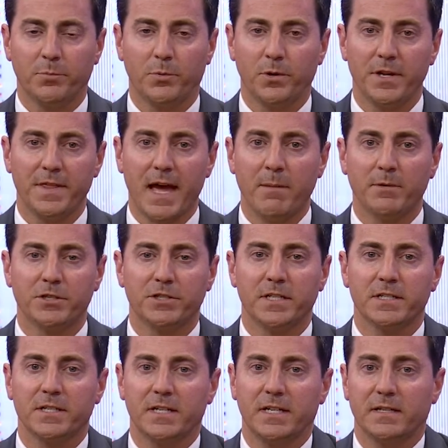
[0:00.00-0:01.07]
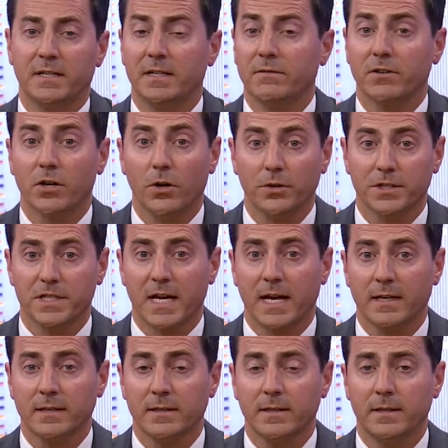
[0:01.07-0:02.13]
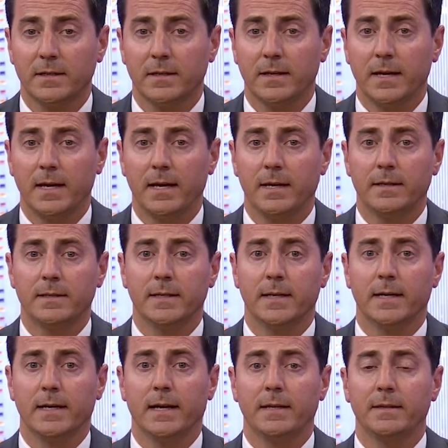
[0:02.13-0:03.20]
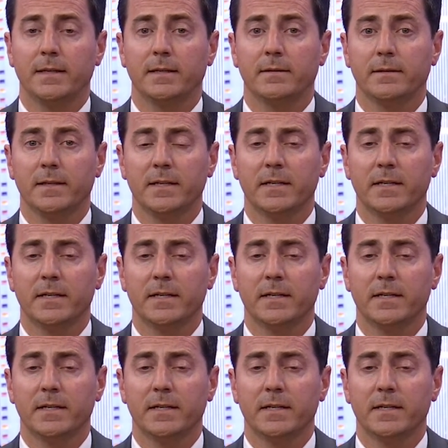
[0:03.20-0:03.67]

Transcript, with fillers: putting that much density at the end of a cul-de-sac, and uh, I think